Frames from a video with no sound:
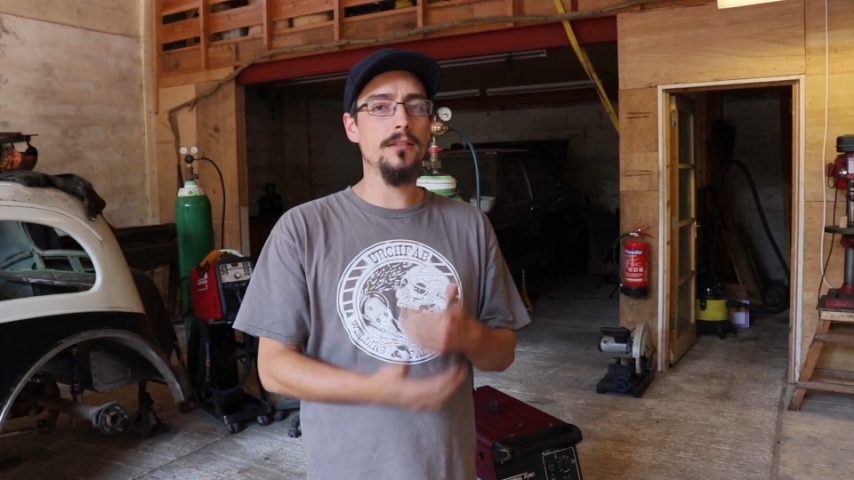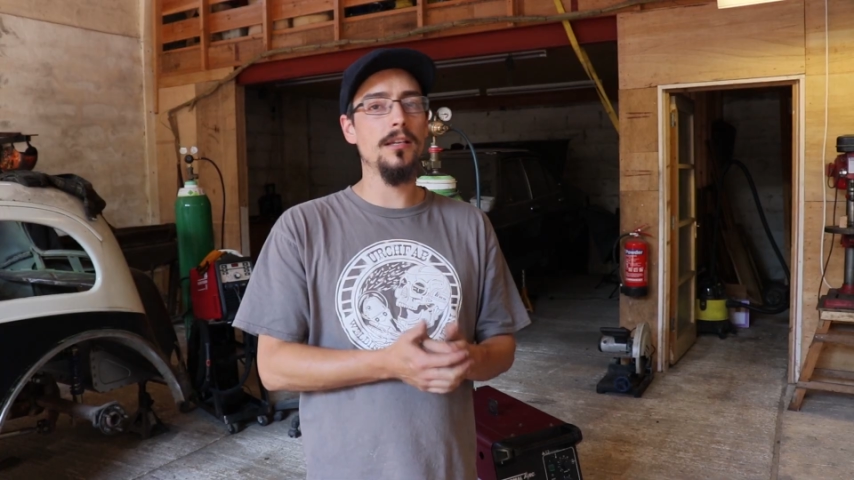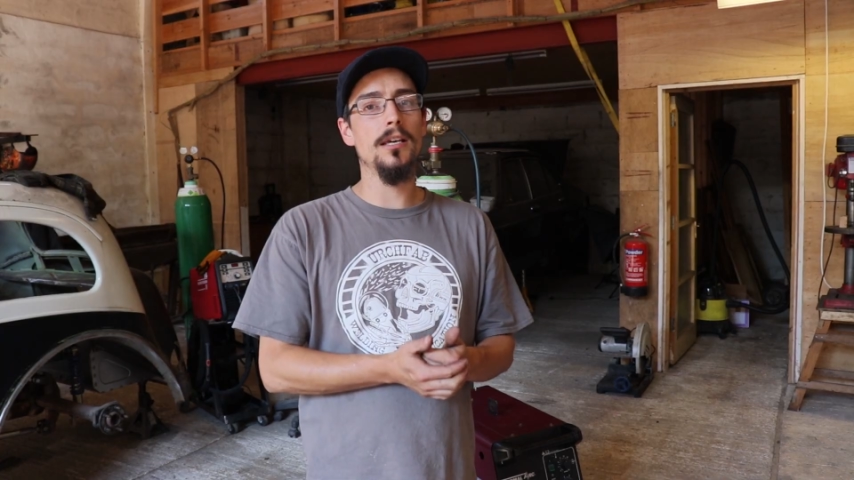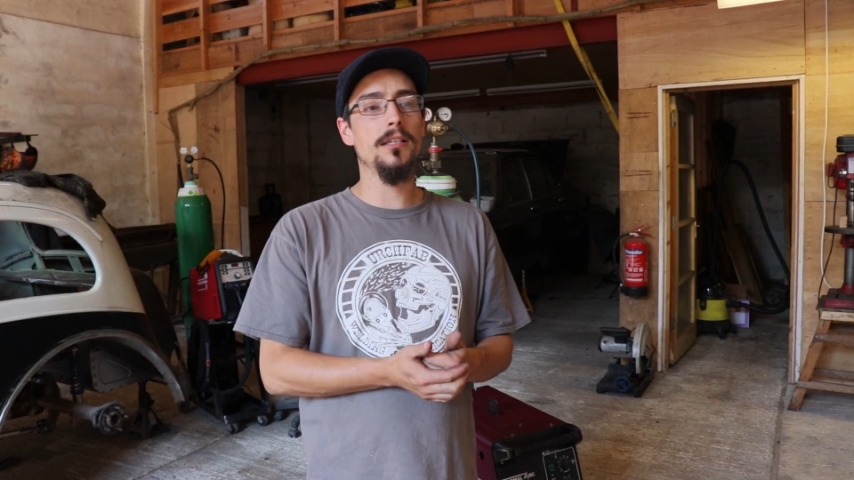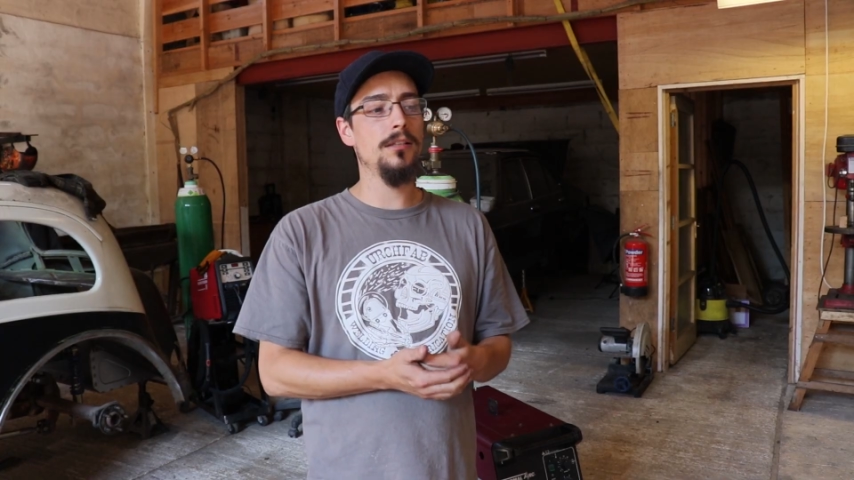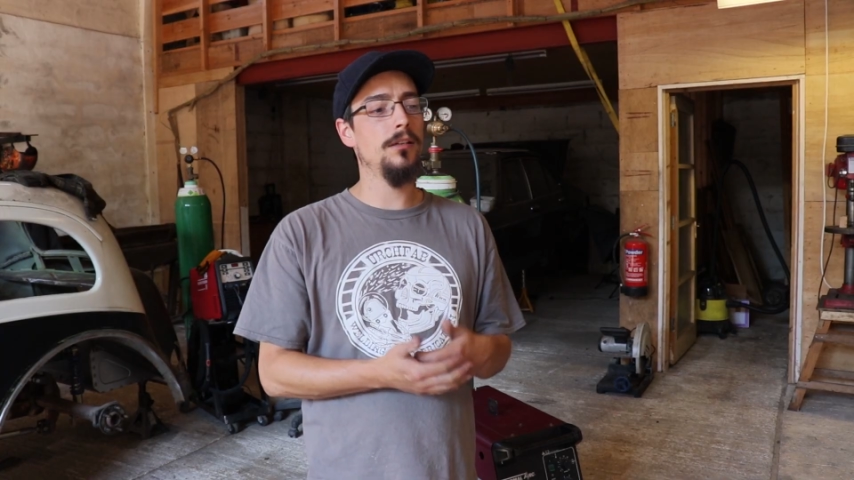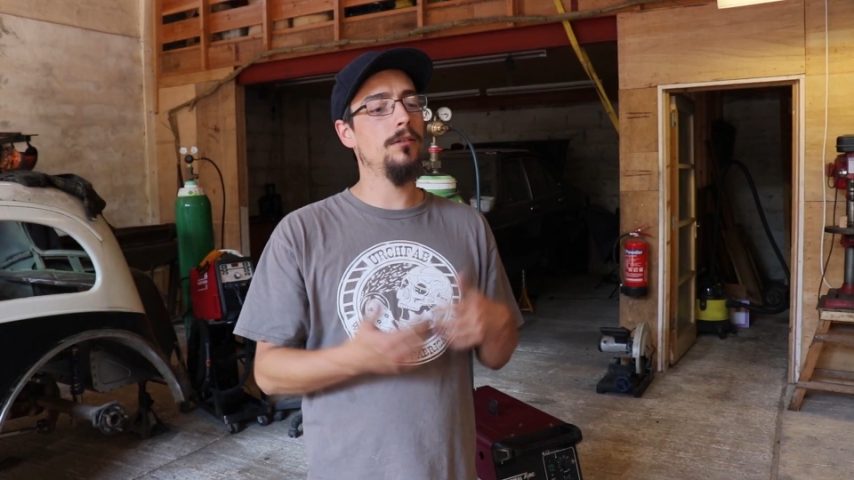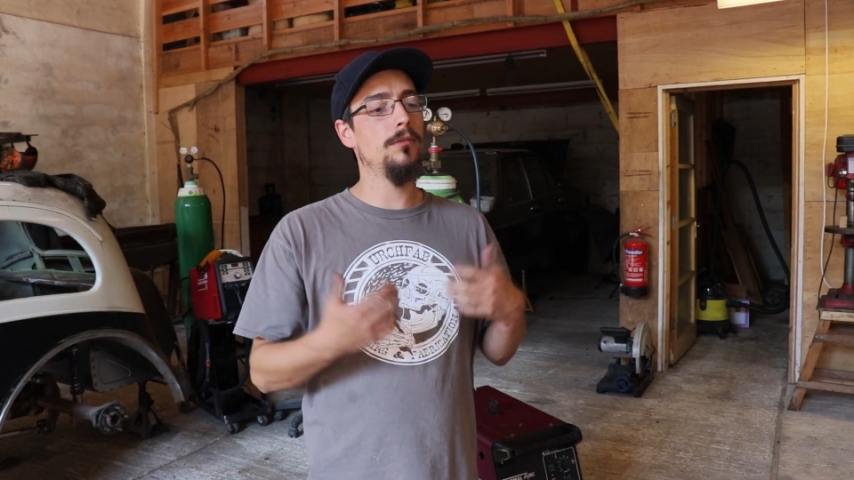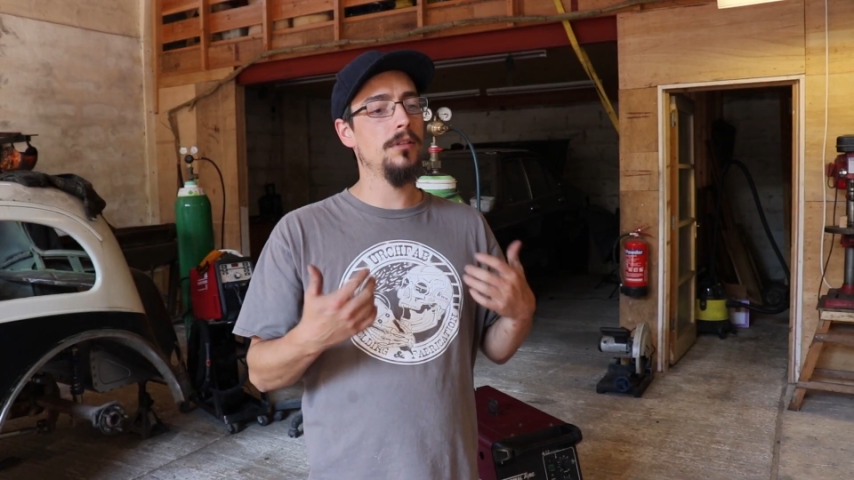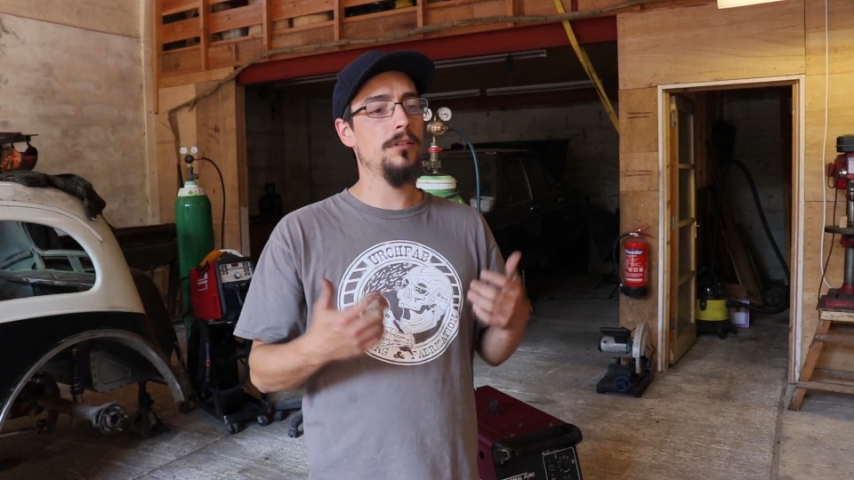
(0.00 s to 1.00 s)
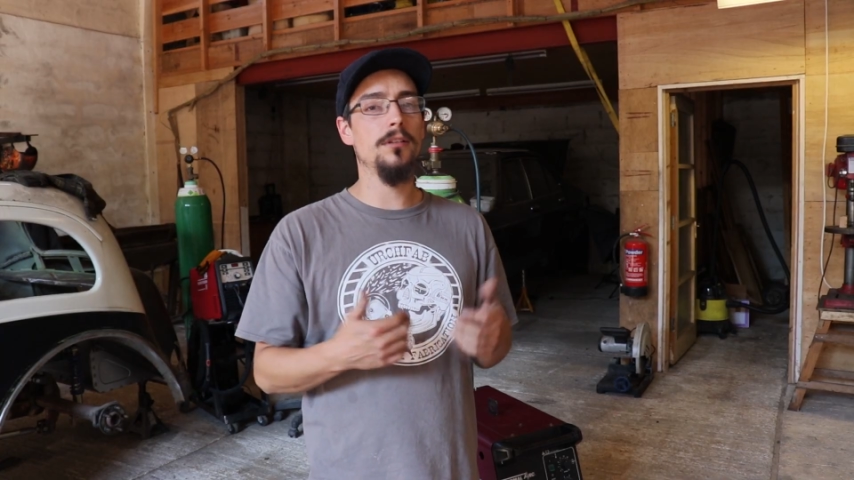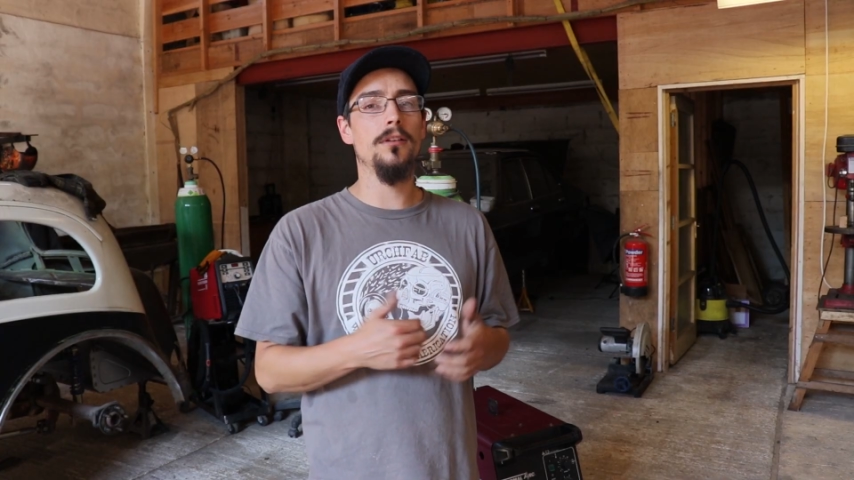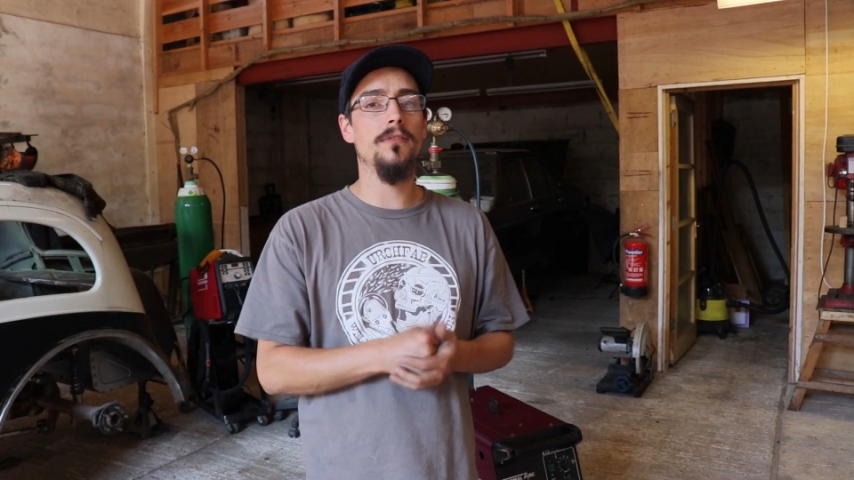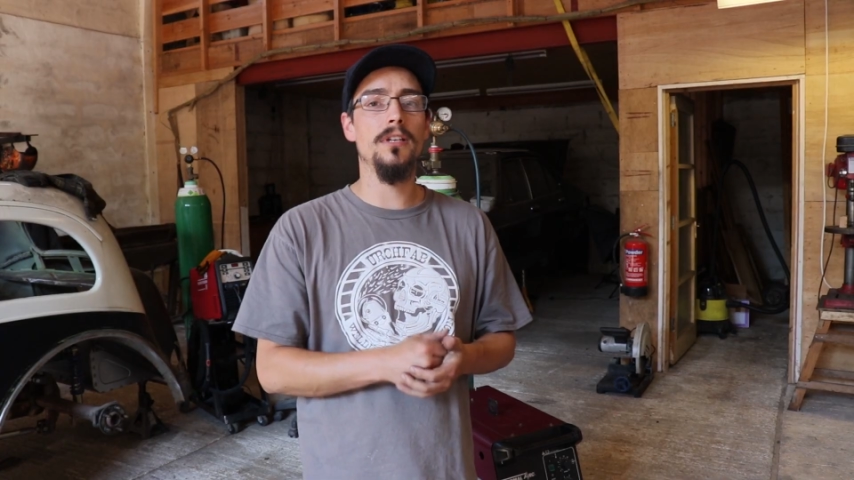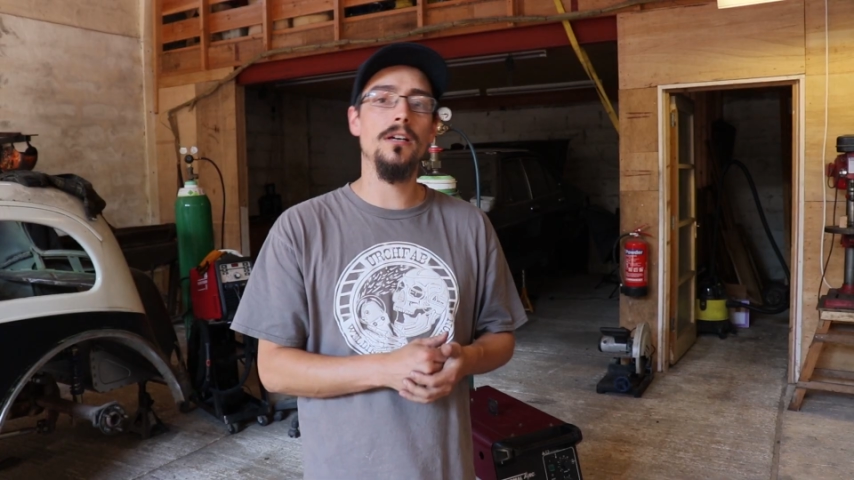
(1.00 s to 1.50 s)
today, so I wanted to
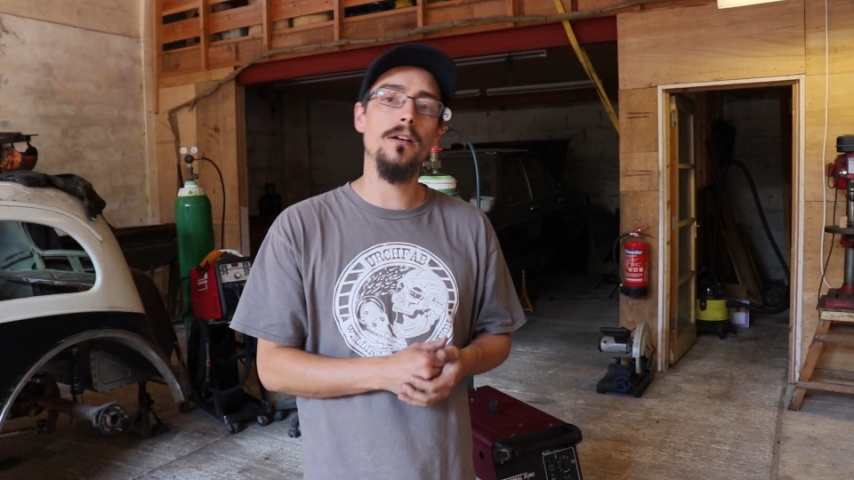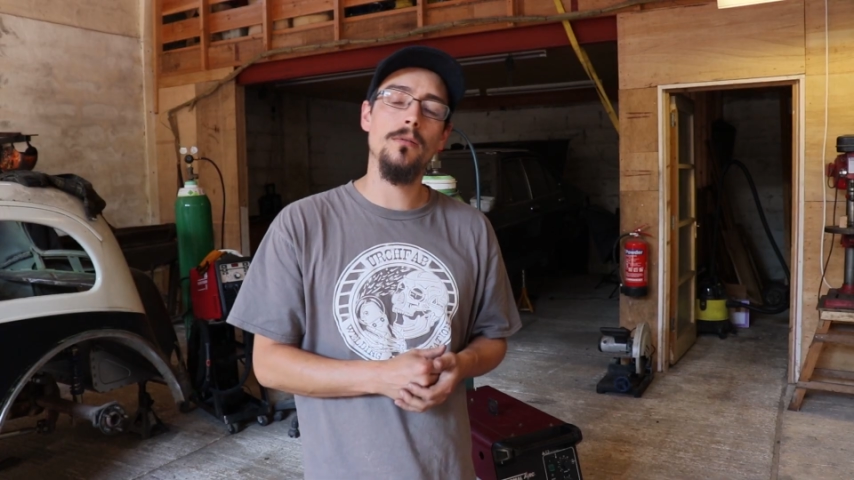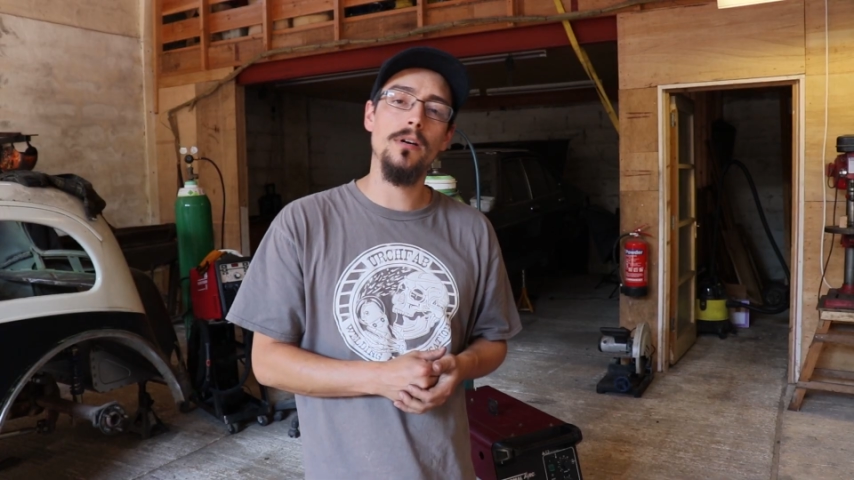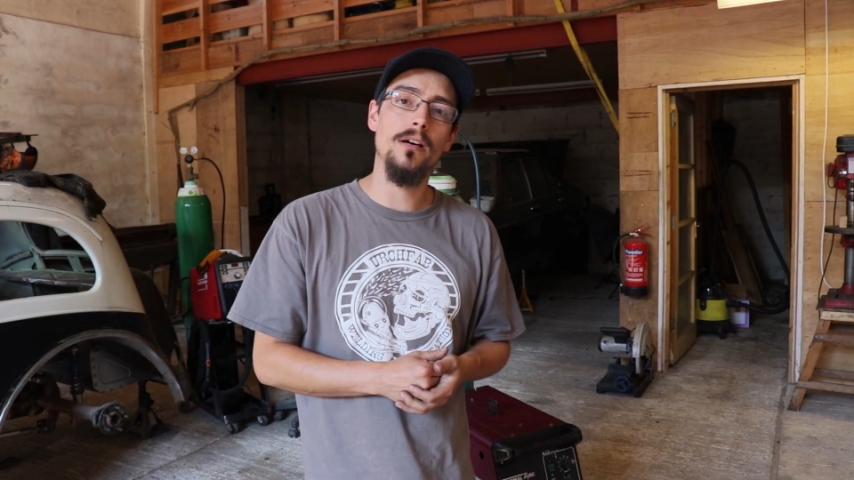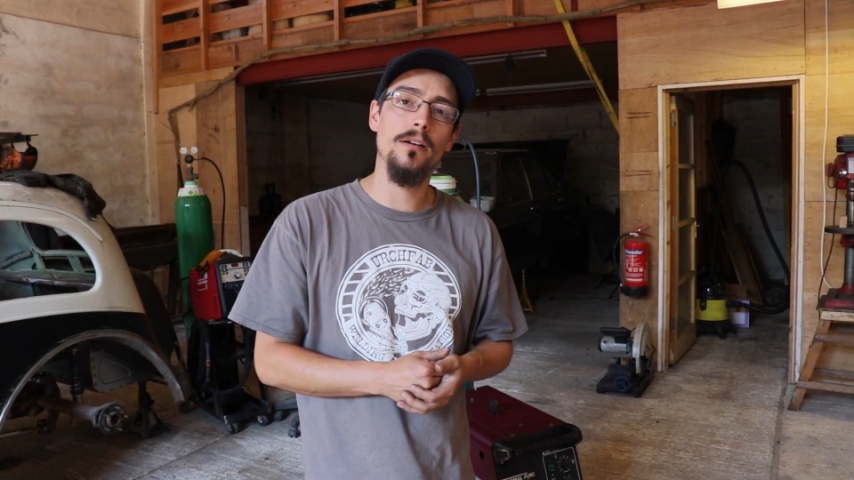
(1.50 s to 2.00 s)
do a video where